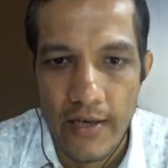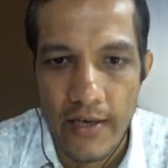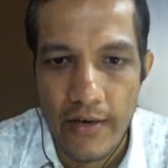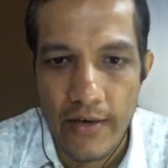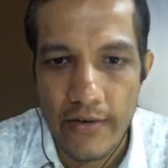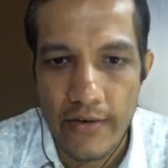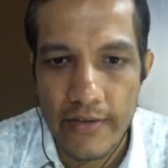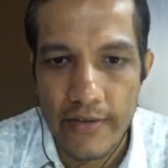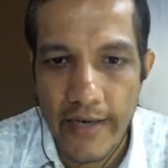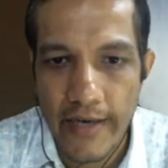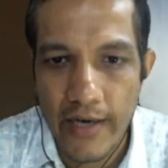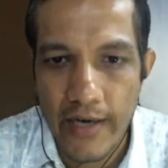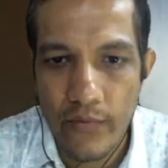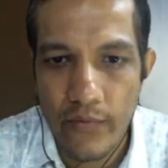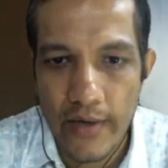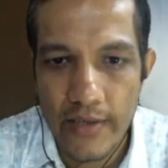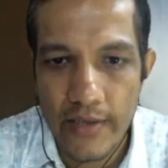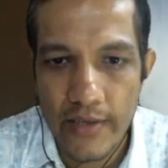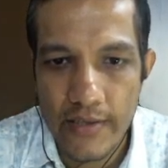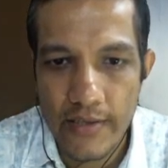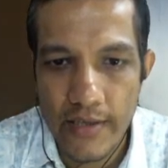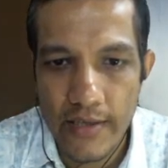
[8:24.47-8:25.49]
Now second one
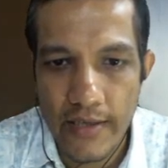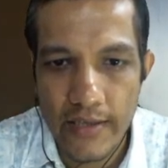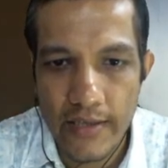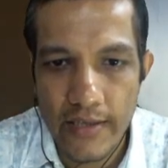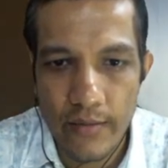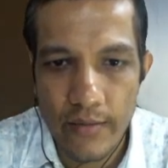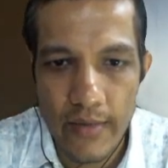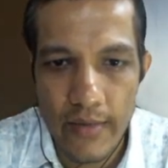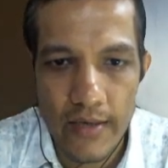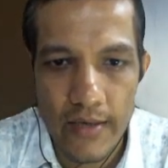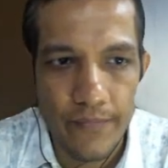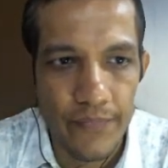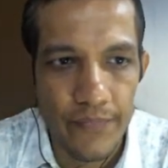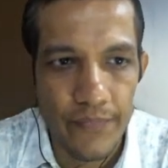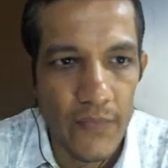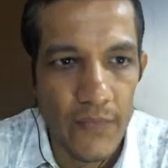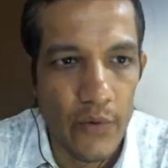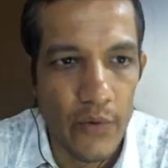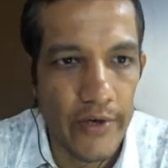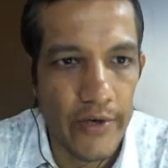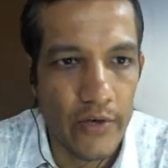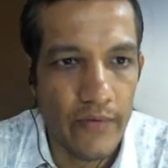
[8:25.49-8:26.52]
is the nothing but
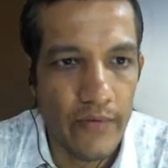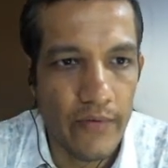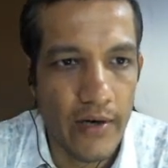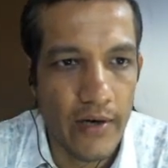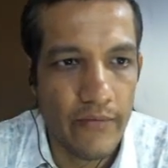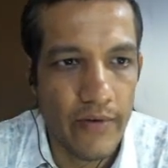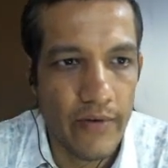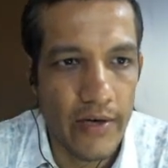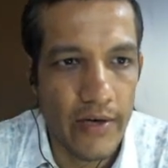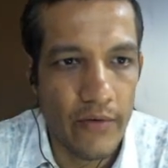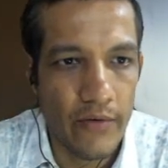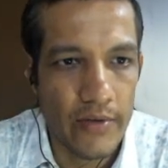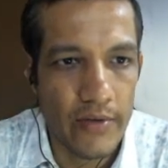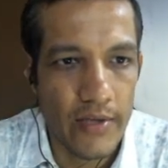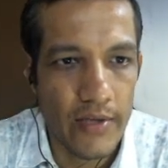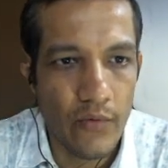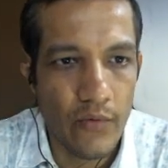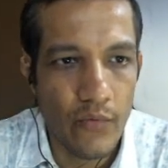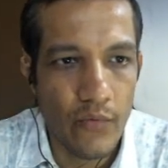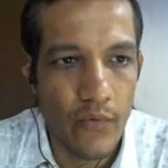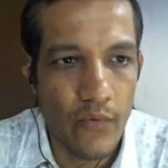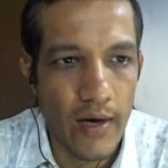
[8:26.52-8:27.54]
we need to find out the
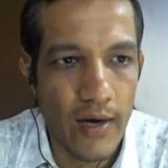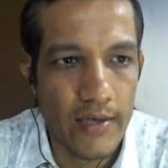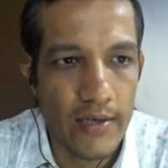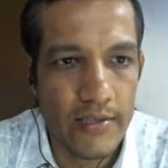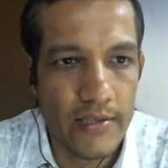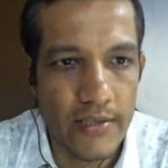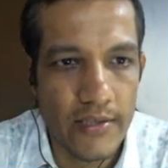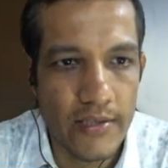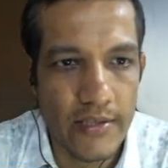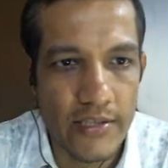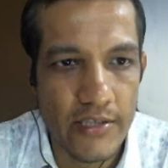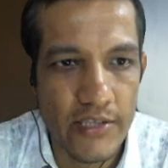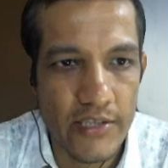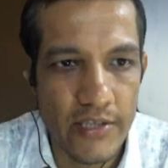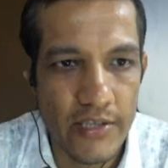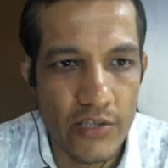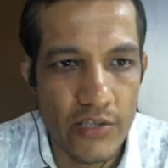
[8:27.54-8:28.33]
wall shear stress.